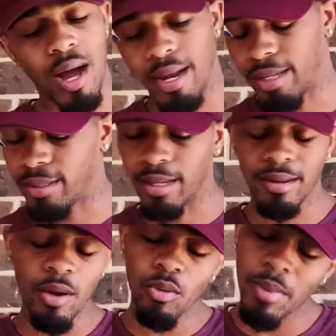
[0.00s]
at that.
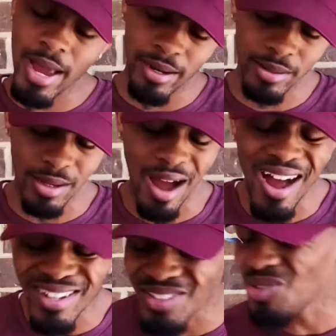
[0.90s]
They were mad at that. How
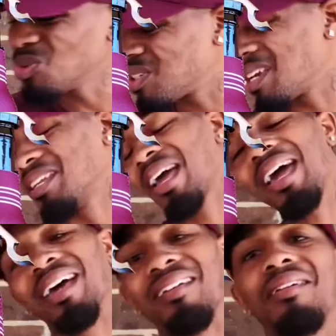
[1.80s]
can you say
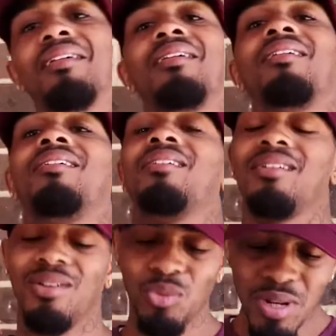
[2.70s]
that?
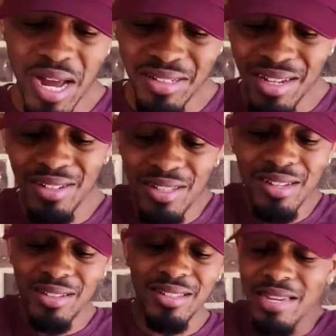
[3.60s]
Well,
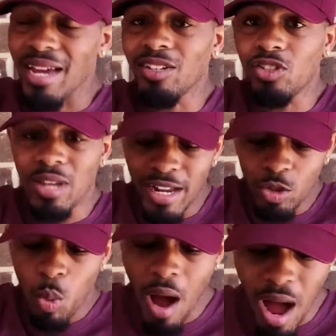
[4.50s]
that's
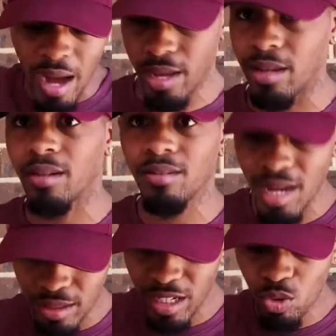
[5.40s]
why.
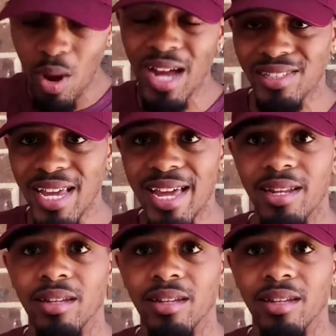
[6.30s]
That's why I said it.